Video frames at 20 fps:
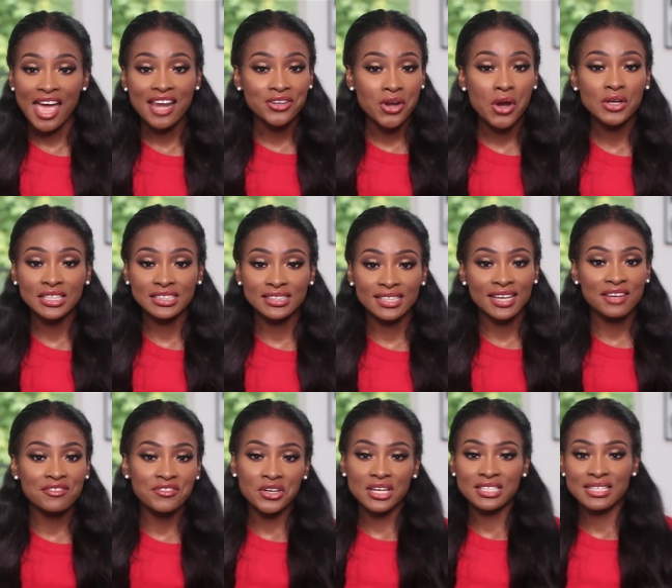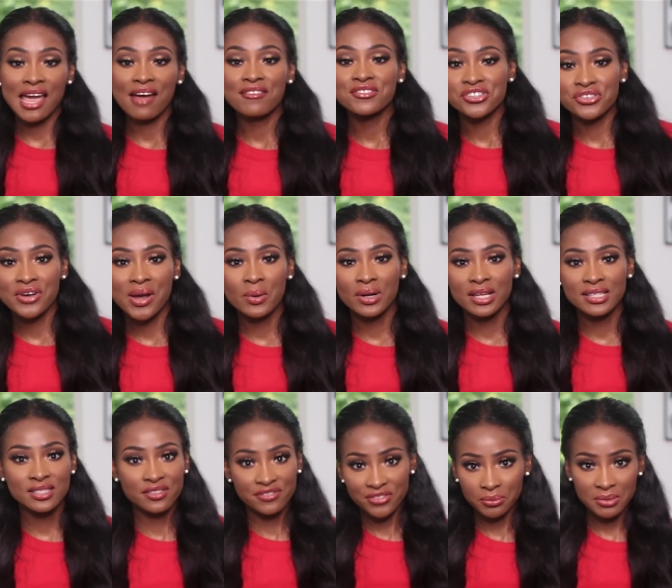I noticed it a few days after I
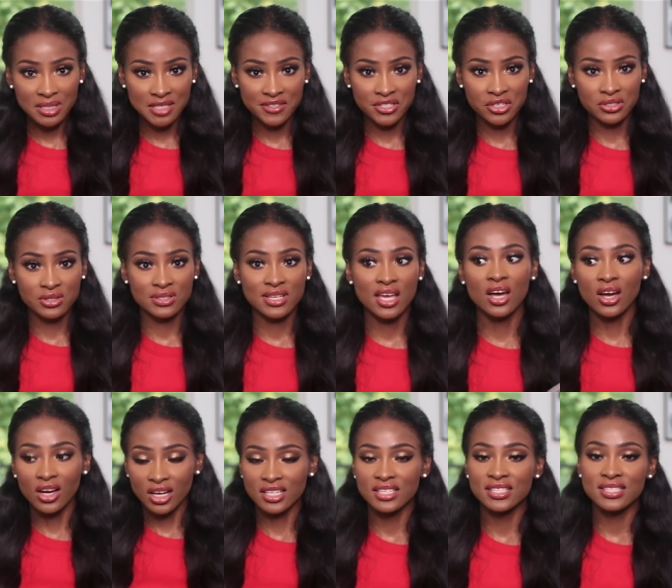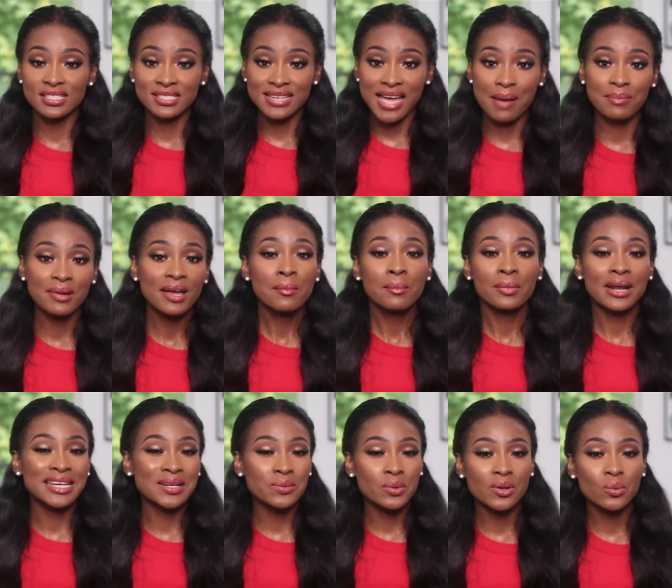wanted to film this video so I was like, oh snap,
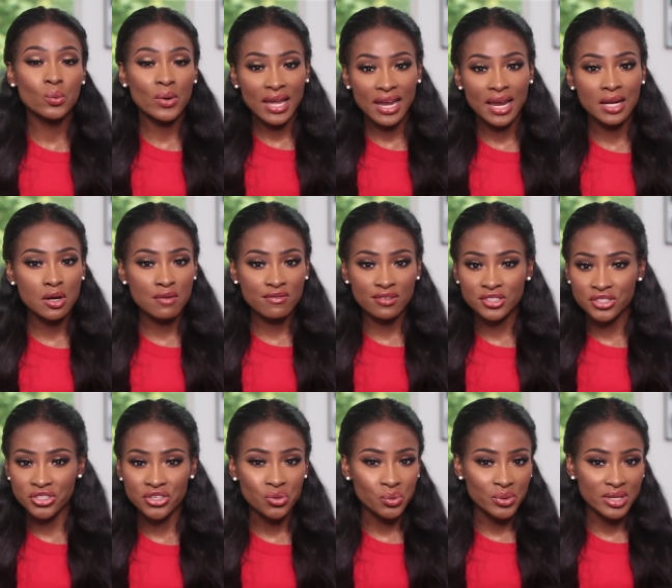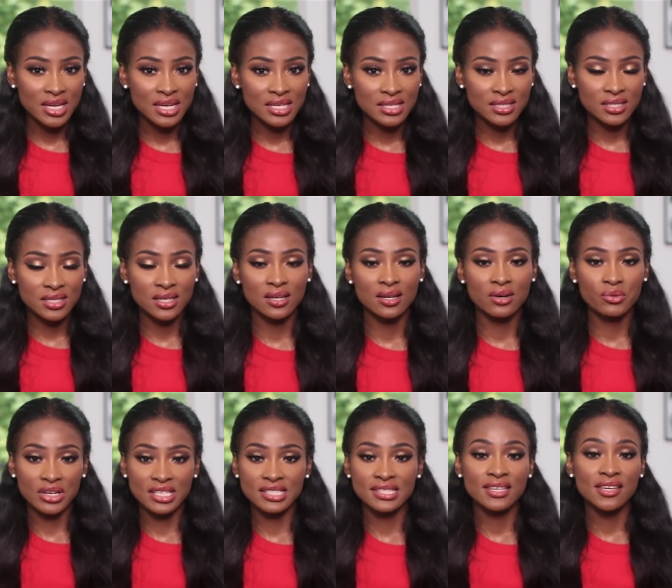but I didn't want to wait another two weeks to
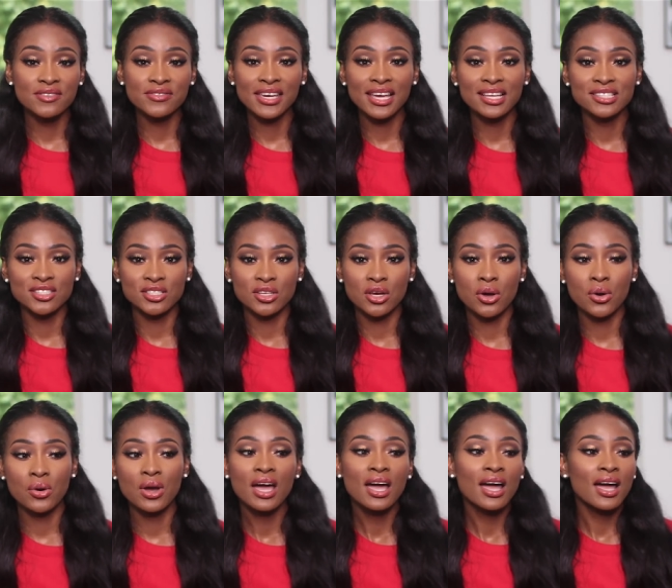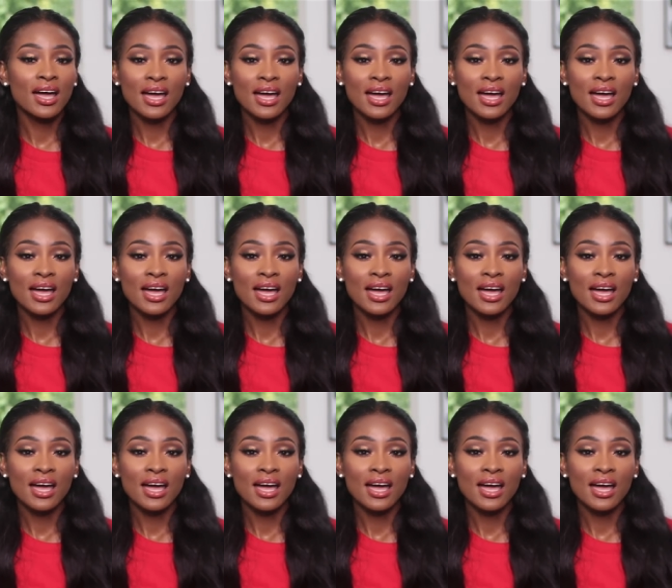receive it so